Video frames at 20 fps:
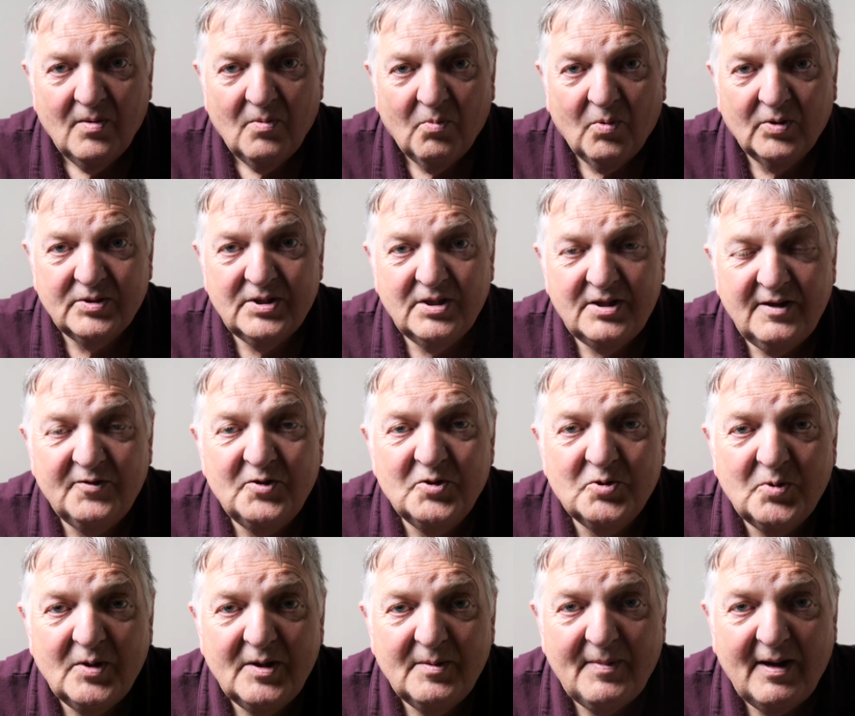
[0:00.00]
what's the
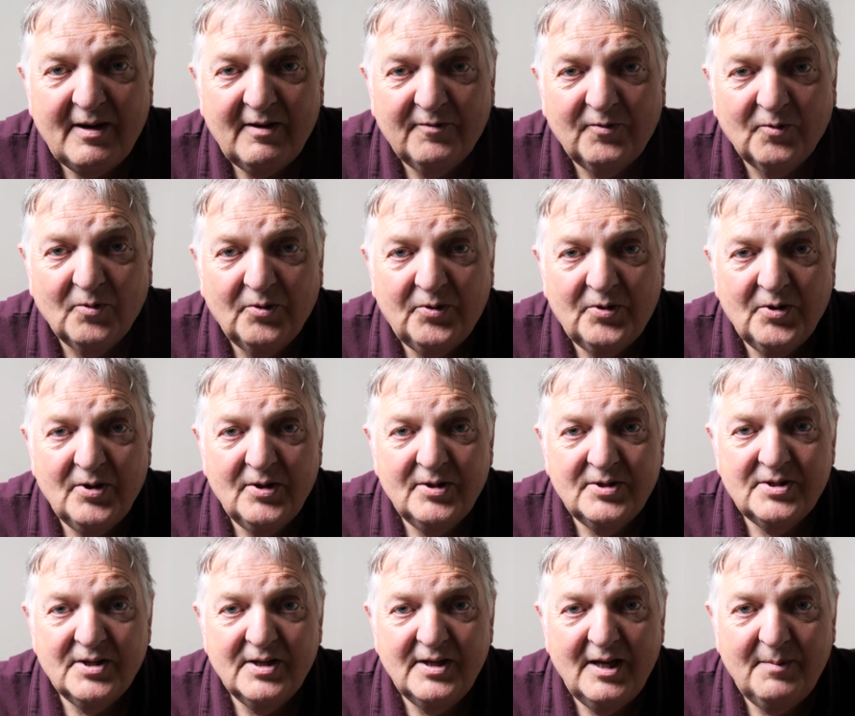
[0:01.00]
difference between micro four
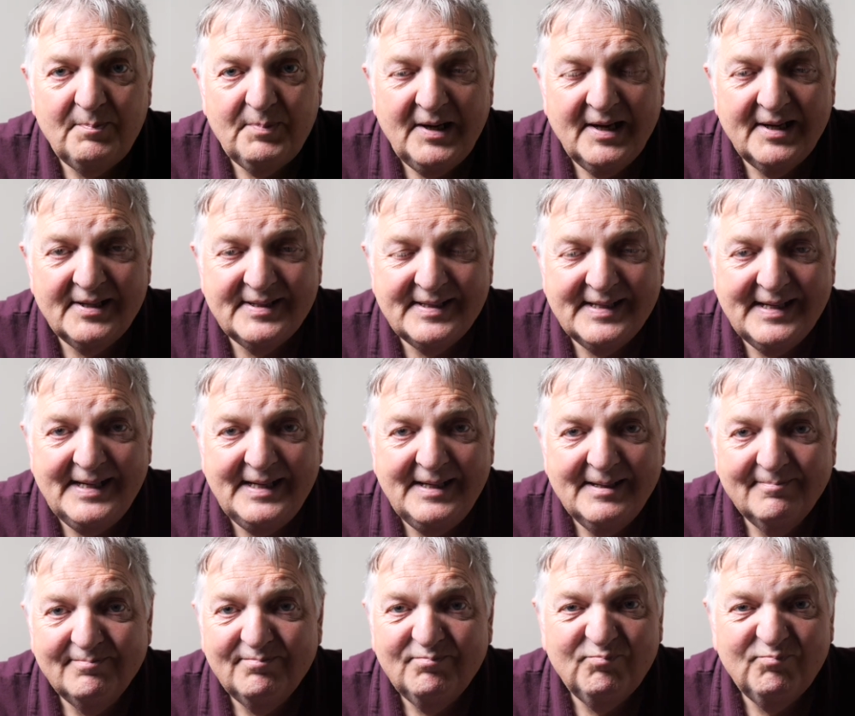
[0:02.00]
thirds and APS C?